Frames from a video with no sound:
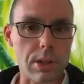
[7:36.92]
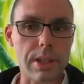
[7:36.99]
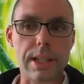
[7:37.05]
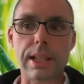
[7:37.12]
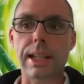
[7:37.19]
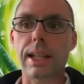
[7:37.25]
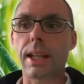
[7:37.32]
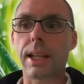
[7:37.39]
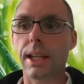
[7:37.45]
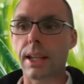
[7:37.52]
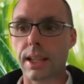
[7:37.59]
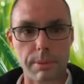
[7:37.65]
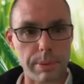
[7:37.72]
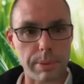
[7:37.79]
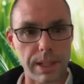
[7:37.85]

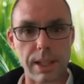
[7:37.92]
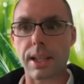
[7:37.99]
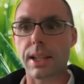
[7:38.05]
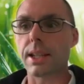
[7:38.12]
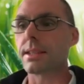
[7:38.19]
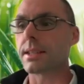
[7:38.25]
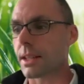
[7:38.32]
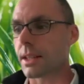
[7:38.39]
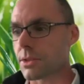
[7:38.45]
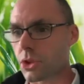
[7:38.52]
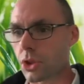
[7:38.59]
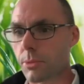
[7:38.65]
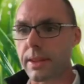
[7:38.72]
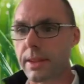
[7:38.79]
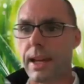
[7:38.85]
broccoli, peas, and
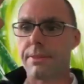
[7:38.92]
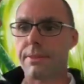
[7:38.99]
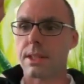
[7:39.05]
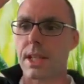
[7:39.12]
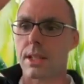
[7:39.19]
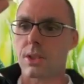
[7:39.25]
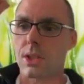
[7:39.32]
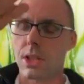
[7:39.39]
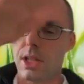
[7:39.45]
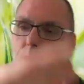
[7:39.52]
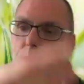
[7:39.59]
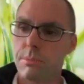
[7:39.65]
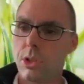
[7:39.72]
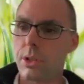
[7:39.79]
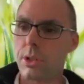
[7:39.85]
soup, and they have to touch
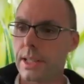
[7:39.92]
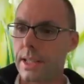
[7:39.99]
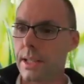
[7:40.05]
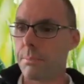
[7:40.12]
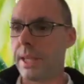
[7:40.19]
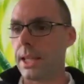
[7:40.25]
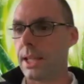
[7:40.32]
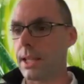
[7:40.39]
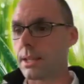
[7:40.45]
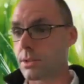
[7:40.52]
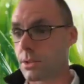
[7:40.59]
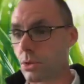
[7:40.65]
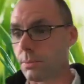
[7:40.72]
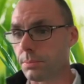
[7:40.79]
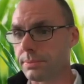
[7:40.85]
broccoli, peas,
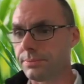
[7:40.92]
soup.